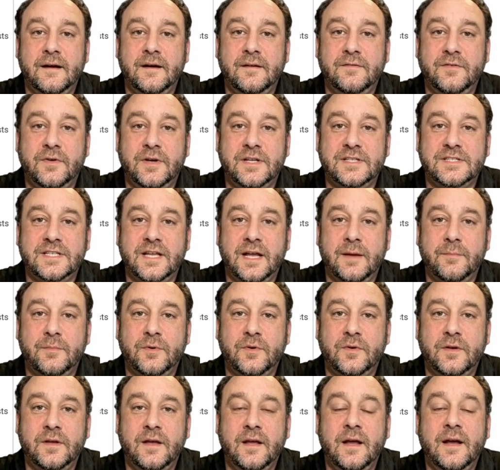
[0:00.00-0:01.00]
For
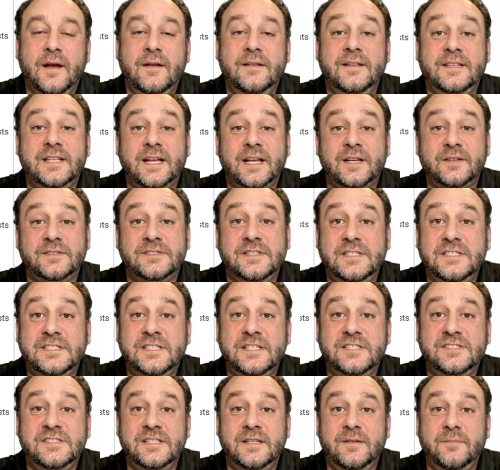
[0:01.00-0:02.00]
example, a sales
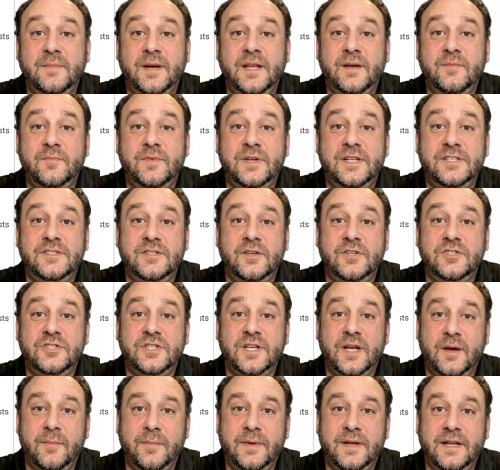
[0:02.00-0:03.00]
assistant might research
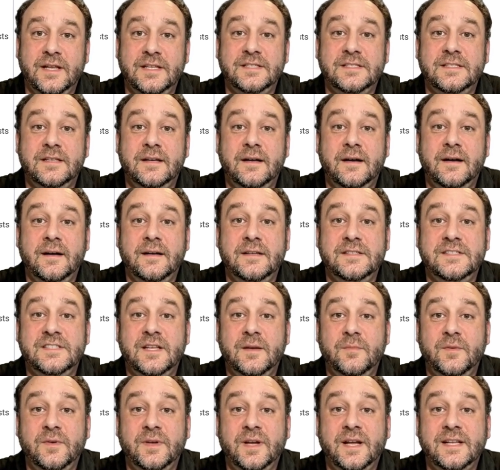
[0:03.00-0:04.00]
companies,
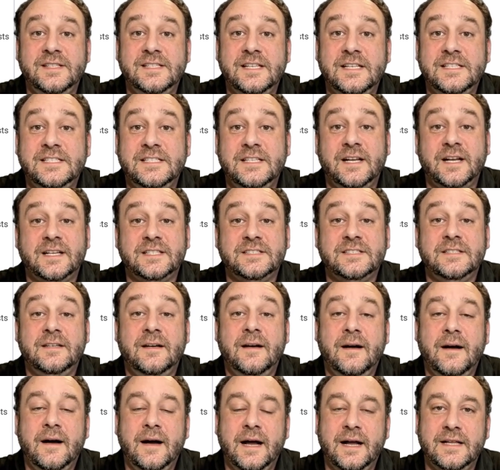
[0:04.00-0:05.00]
summarize insights,
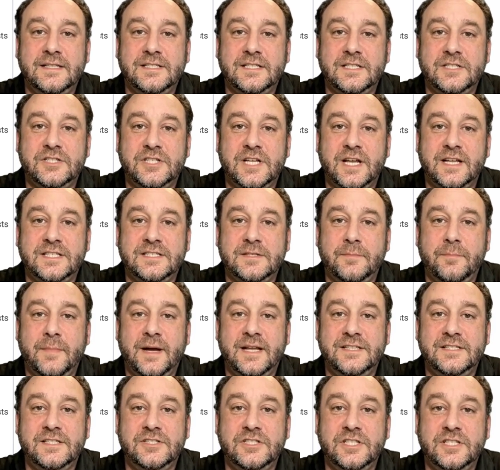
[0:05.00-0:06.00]
and suggest
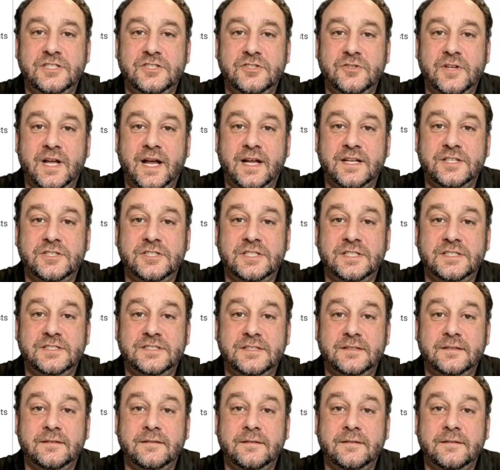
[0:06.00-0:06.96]
messaging strategies.